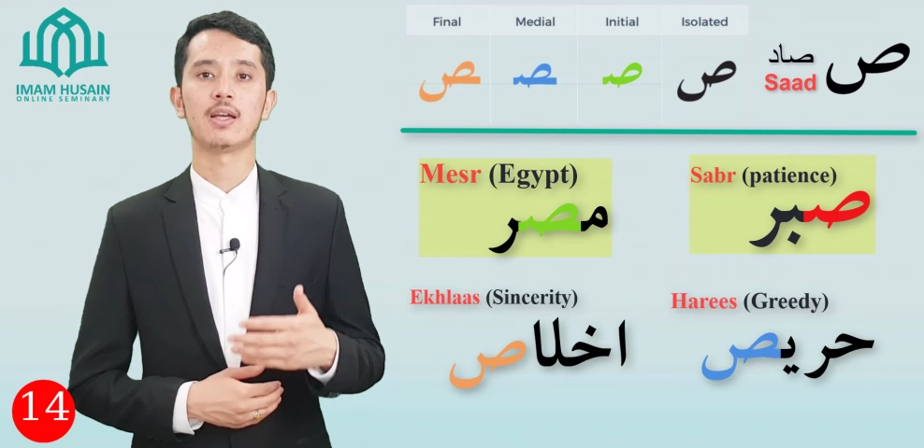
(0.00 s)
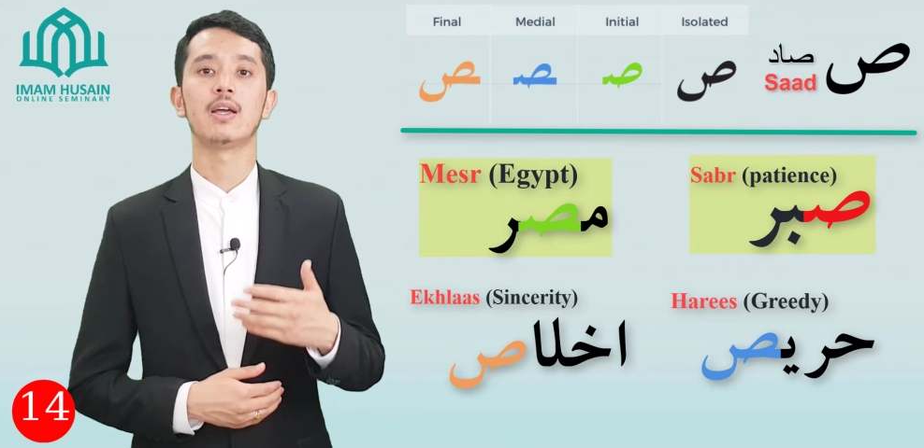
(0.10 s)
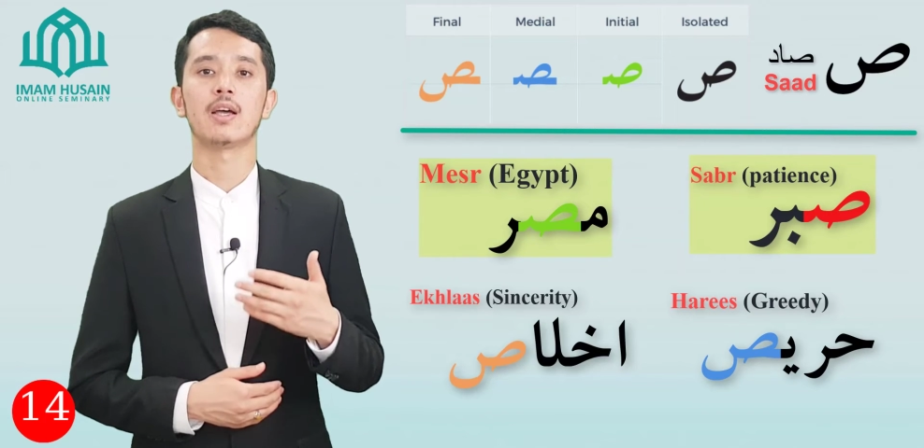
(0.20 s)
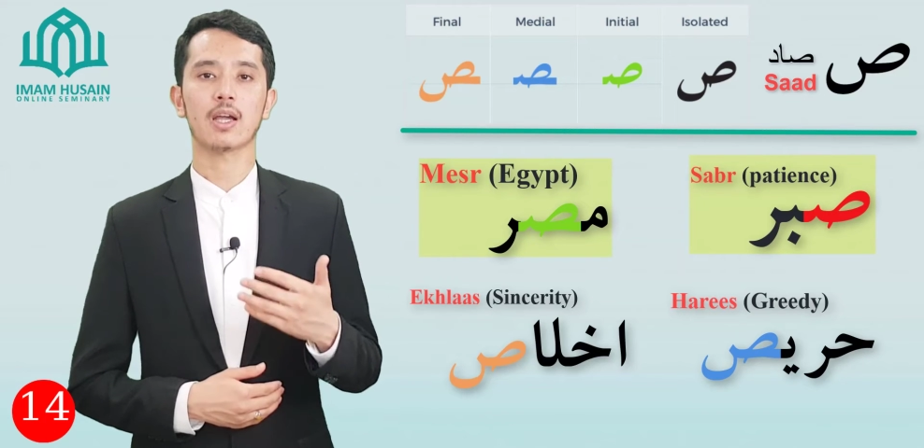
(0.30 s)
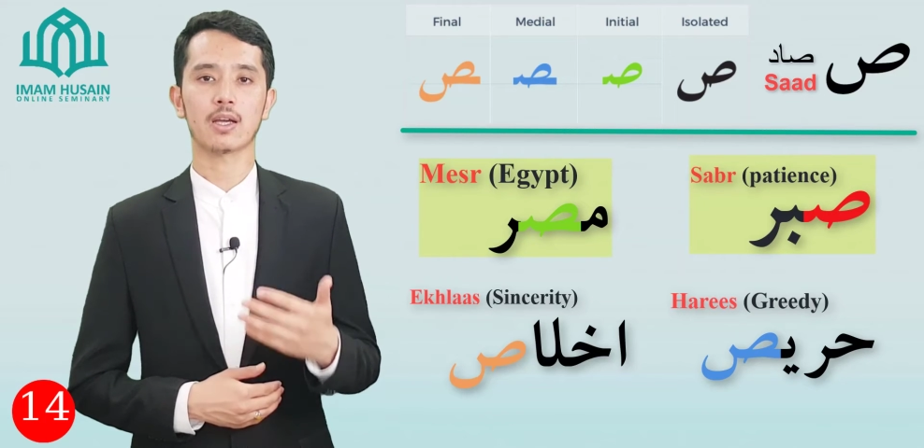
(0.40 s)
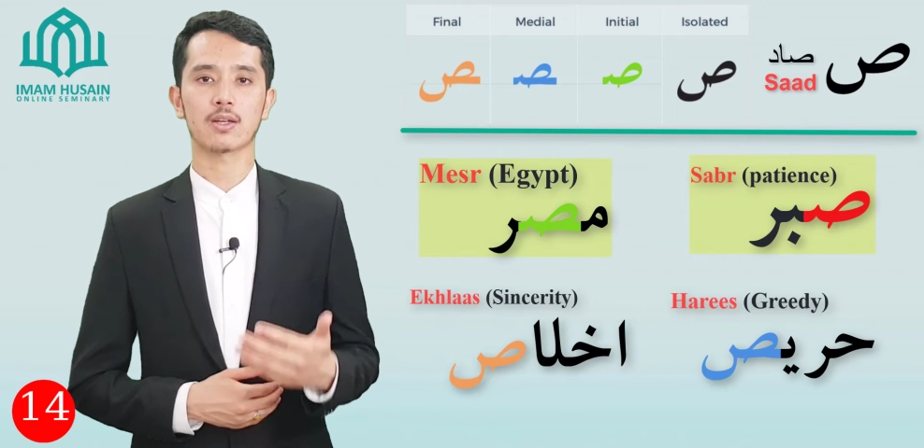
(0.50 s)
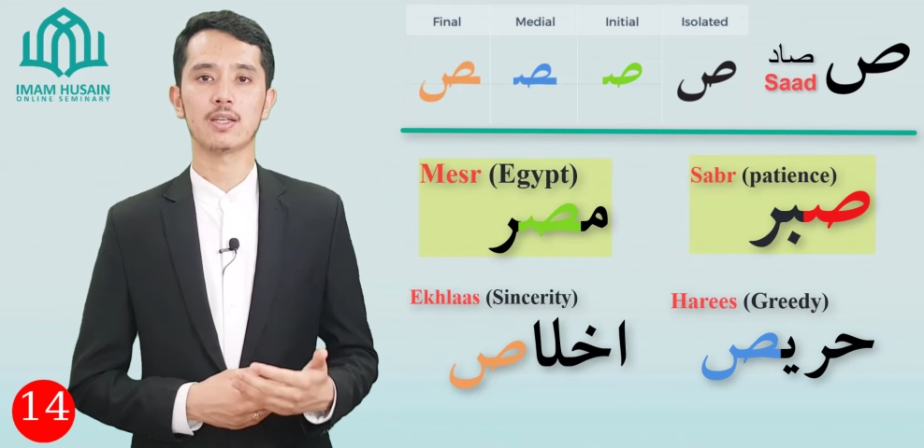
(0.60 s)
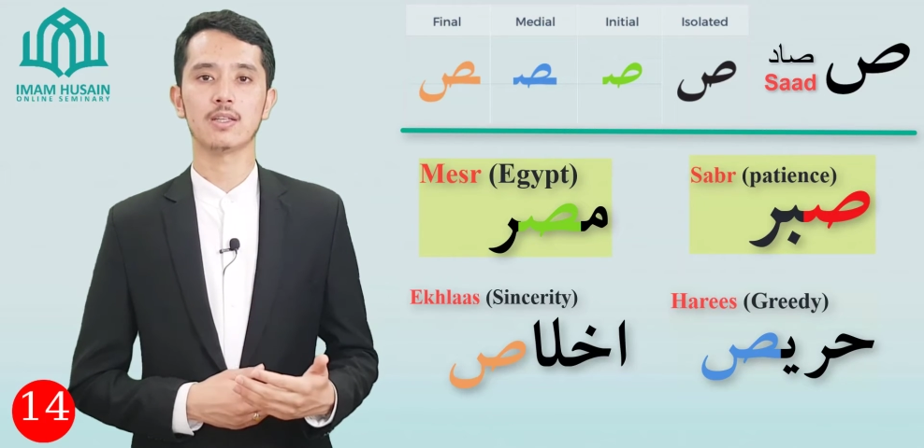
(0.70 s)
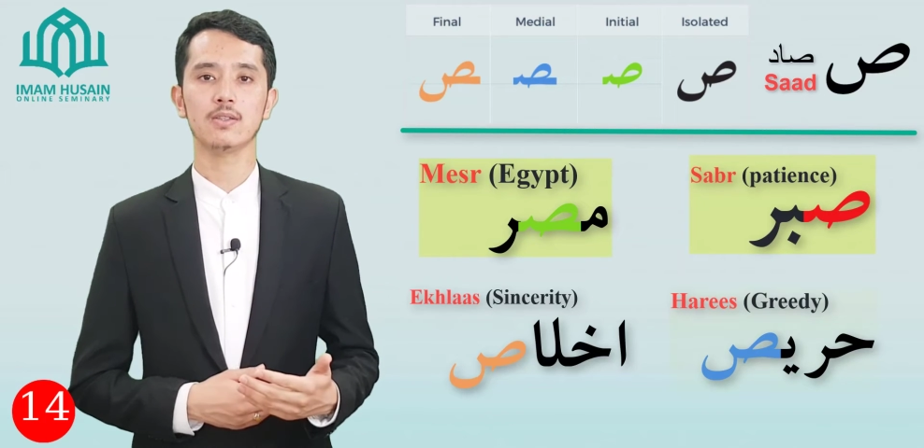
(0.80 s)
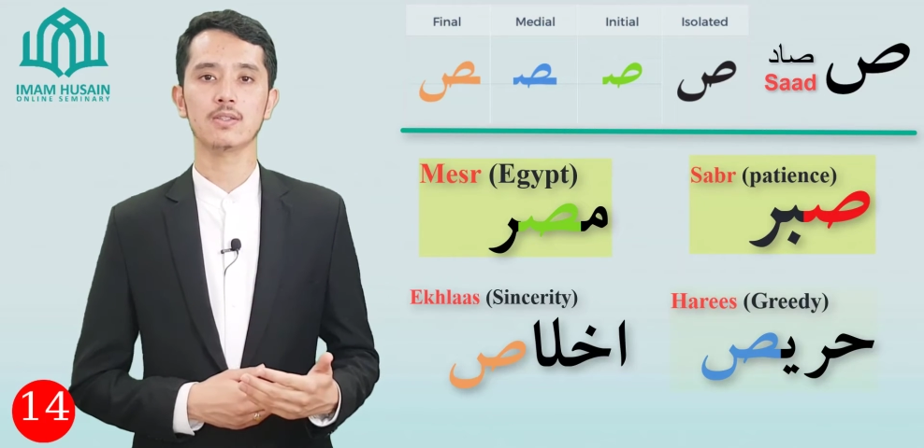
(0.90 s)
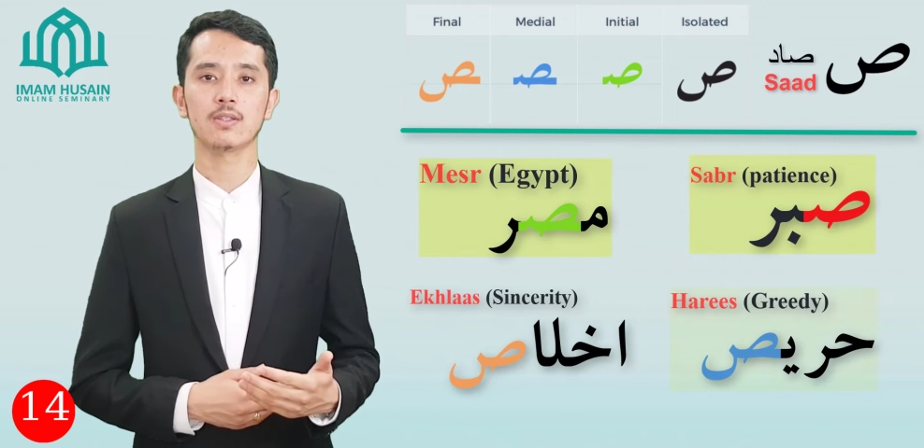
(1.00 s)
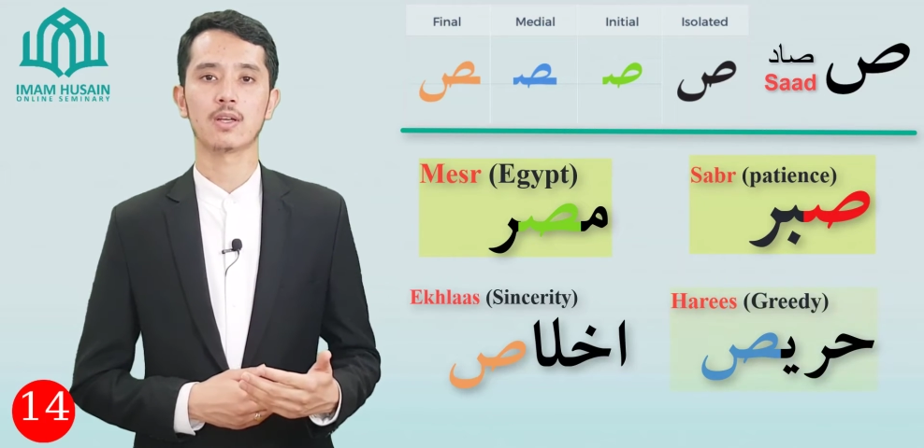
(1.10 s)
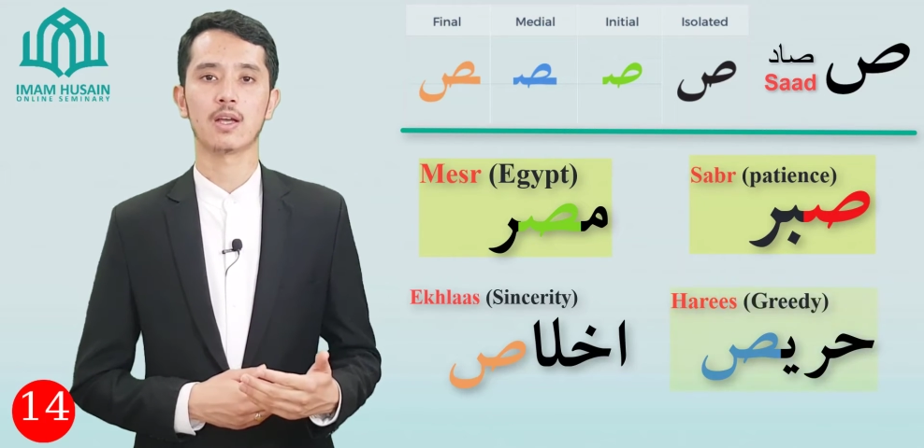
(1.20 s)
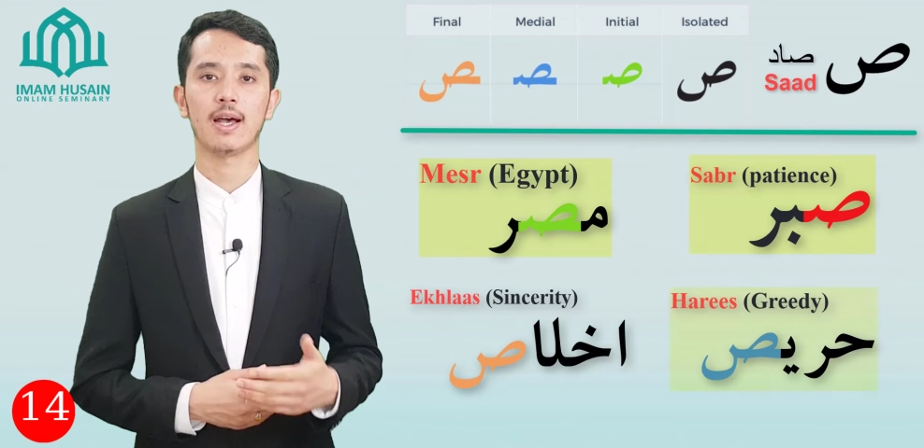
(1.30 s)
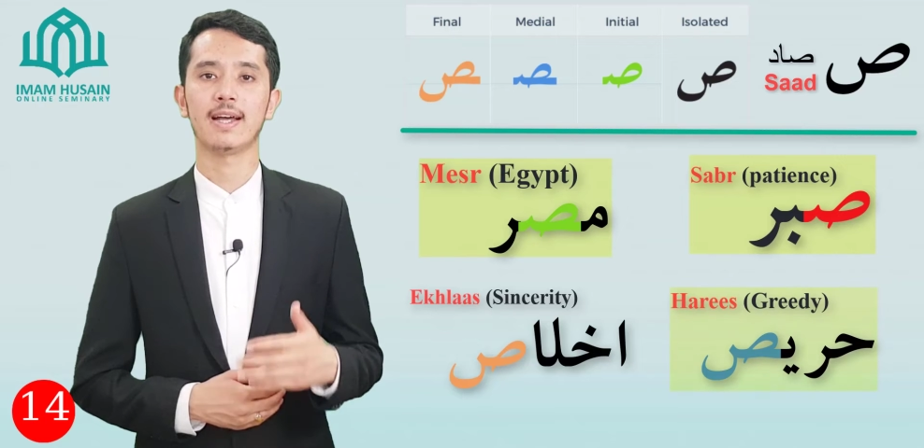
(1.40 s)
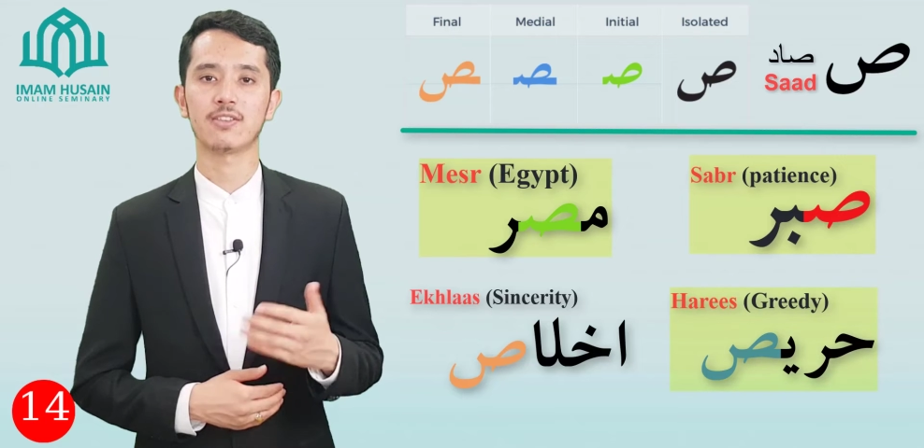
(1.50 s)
haris, and